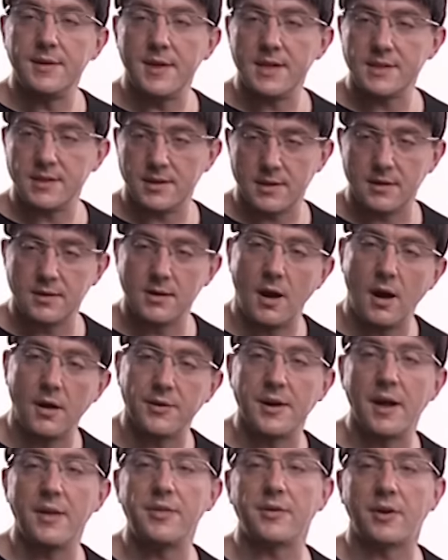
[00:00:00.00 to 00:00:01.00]
This and
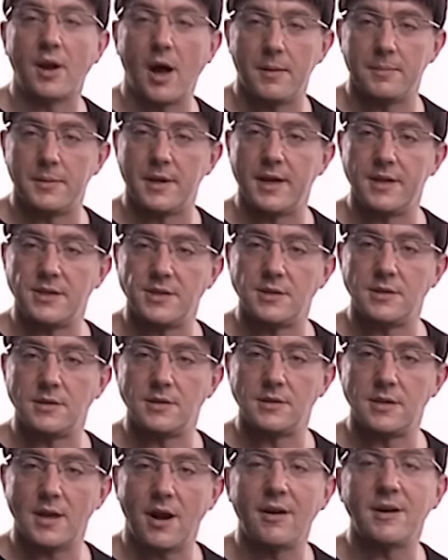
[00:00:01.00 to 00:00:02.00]
all the other
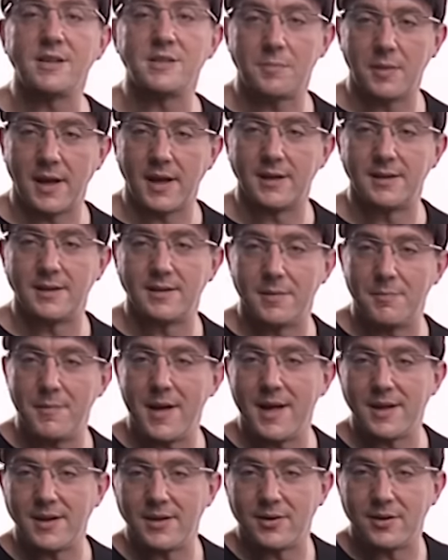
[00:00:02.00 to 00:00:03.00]
combinations are explained in the
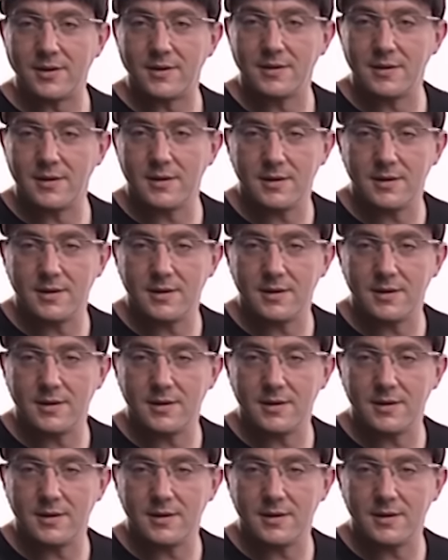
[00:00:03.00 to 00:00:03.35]
manual.